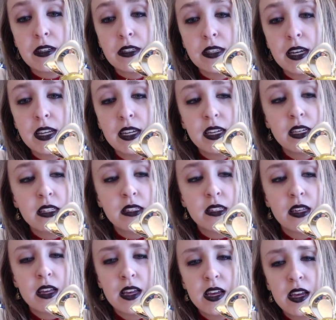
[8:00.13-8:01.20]
settings,
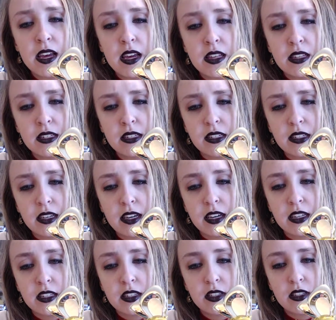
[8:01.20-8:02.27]
and this
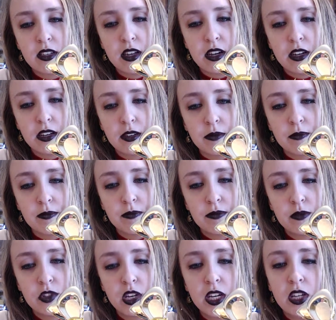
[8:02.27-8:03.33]
indicates
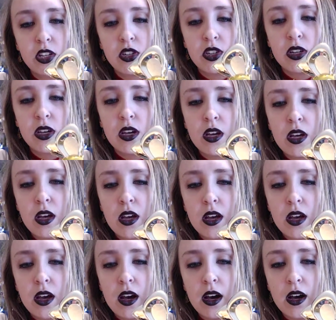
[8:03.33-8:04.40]
change.
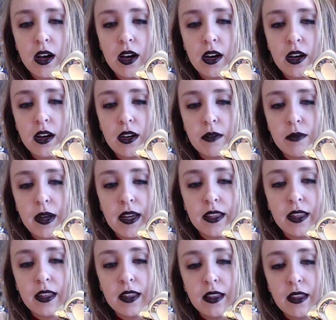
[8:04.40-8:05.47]
And
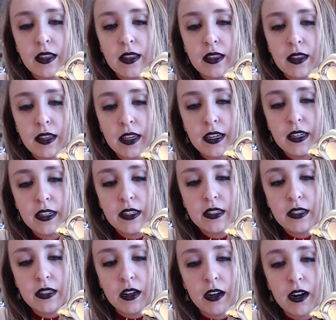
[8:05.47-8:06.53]
then
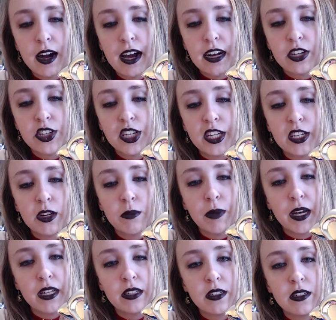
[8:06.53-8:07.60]
these are actually your
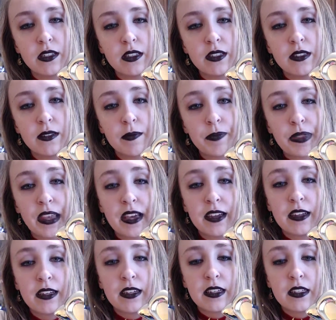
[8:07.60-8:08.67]
buttons.
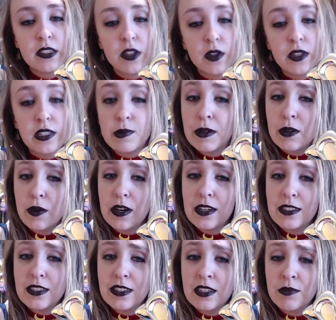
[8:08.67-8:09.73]
So it's been a while
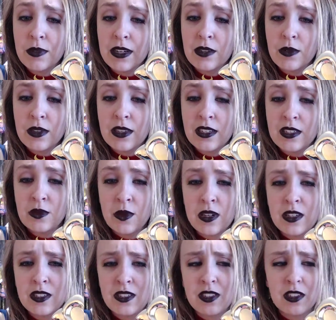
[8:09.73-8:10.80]
since I played with this
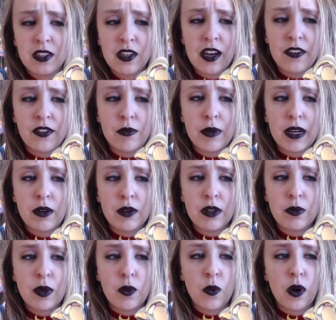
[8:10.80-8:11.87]
one, so you'll have to bear with
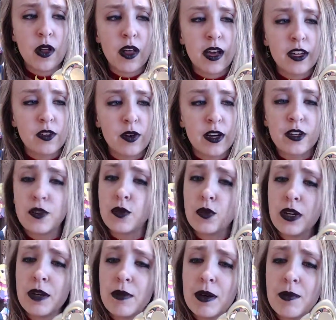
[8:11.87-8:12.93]
me while I try to
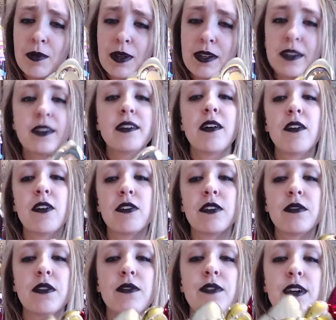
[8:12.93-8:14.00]
remember all
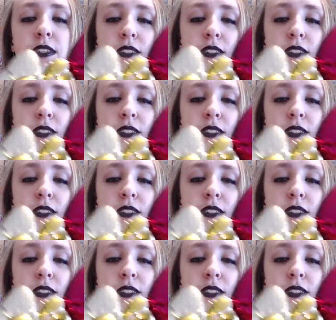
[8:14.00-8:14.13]
of the fun